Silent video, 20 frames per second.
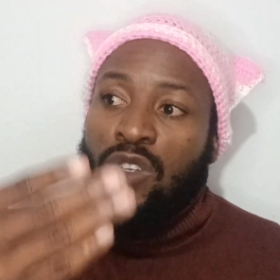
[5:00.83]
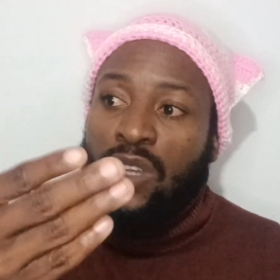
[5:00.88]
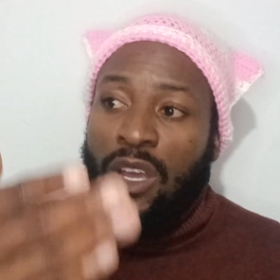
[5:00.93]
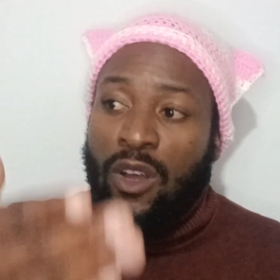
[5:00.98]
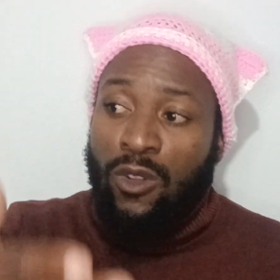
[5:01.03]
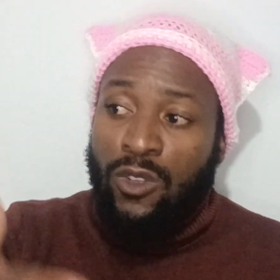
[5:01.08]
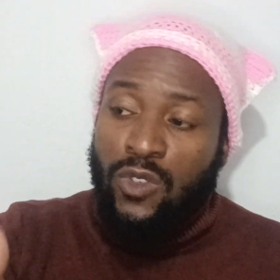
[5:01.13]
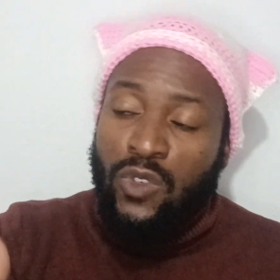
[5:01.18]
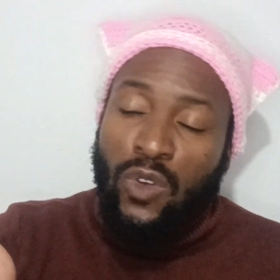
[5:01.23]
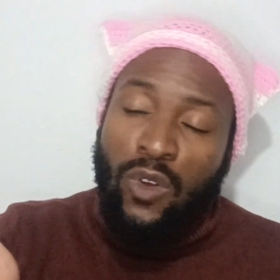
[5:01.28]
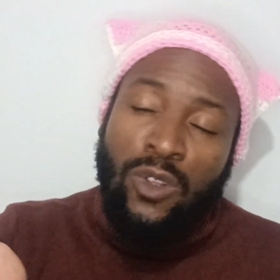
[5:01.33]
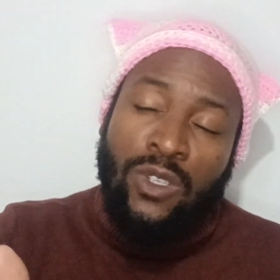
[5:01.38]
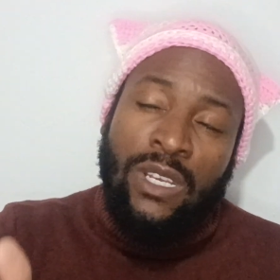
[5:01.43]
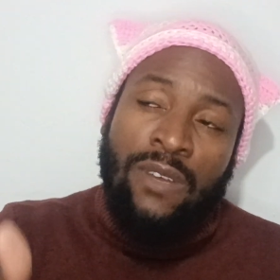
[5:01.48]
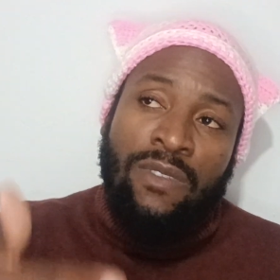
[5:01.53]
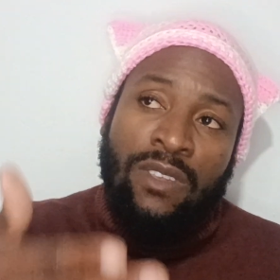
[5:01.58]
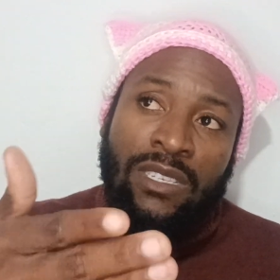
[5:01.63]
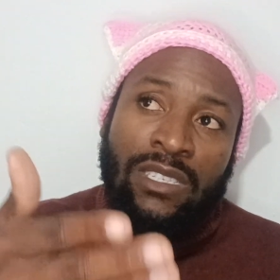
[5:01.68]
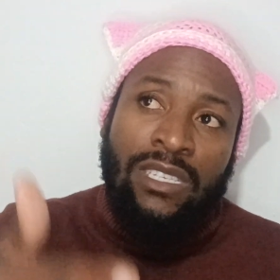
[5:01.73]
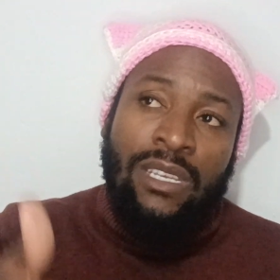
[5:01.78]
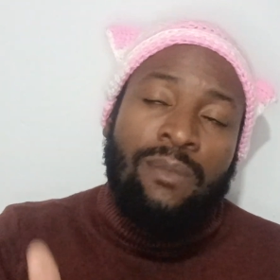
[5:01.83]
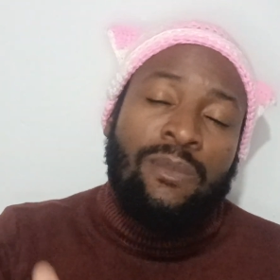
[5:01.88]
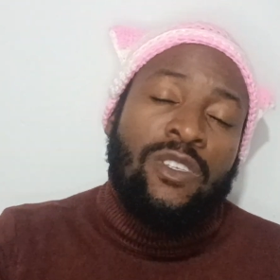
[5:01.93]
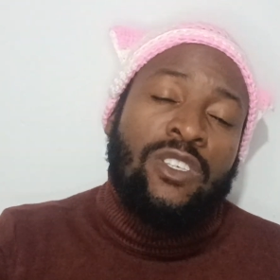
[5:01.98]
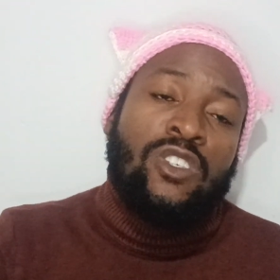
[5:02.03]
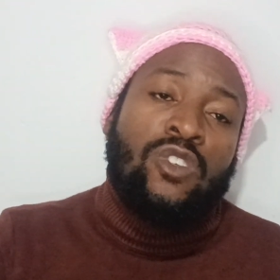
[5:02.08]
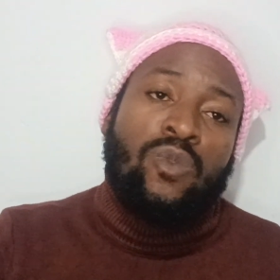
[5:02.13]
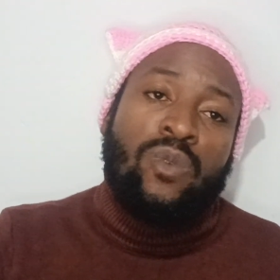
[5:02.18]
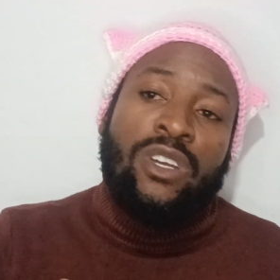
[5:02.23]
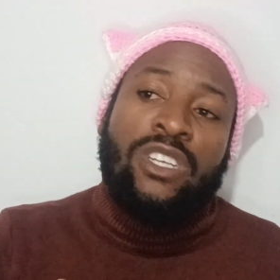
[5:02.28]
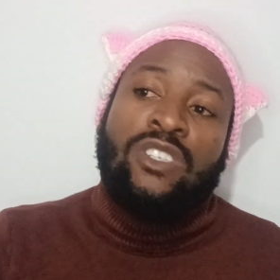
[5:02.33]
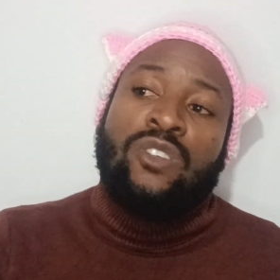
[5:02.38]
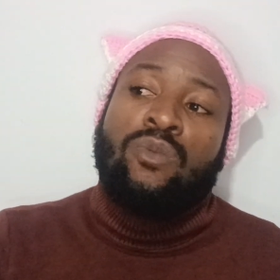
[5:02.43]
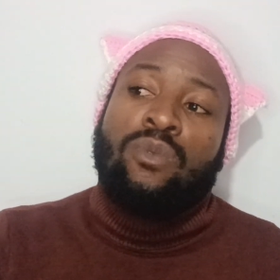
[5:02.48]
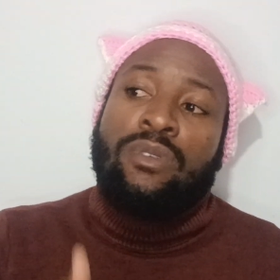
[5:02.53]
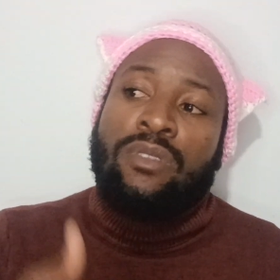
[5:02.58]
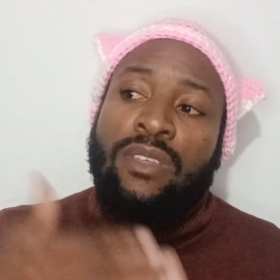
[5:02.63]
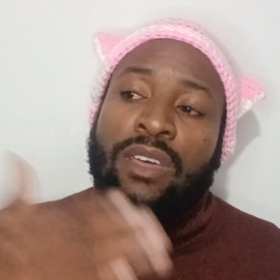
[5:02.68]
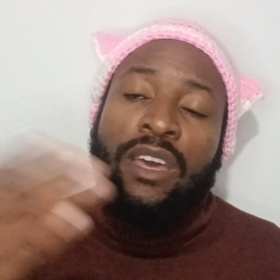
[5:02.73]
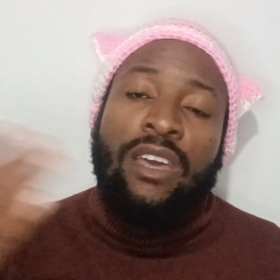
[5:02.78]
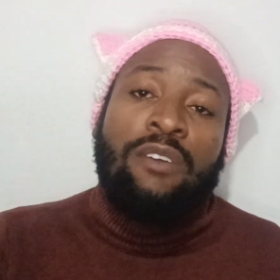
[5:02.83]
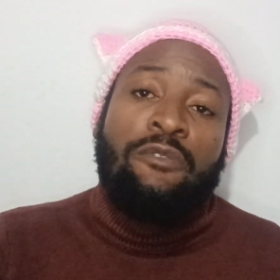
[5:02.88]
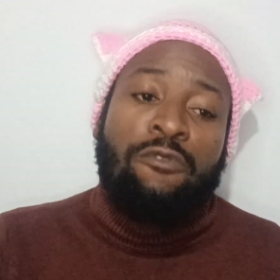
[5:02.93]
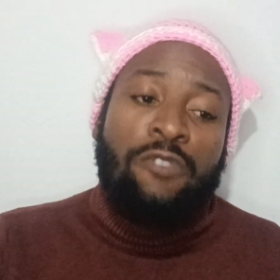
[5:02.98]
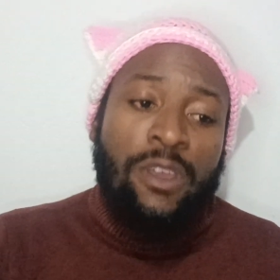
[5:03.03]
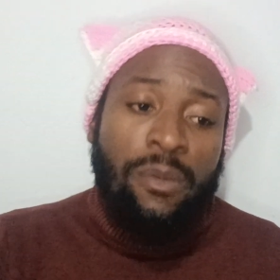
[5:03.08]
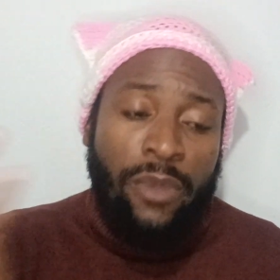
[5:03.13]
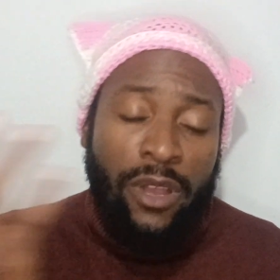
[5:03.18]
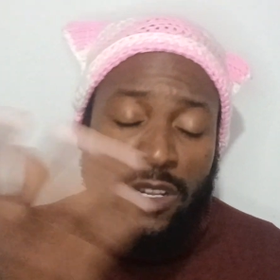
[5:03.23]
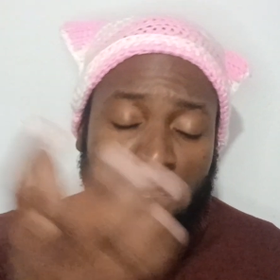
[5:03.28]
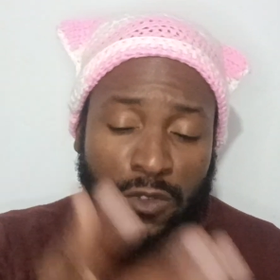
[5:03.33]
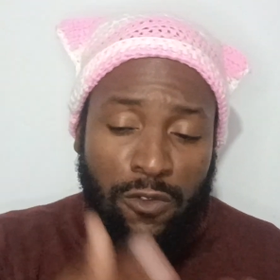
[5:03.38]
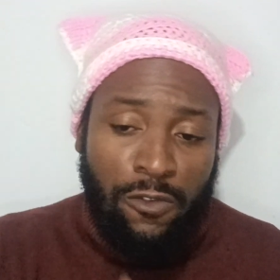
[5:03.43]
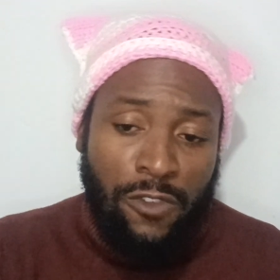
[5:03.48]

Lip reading: You also have the same situation with female to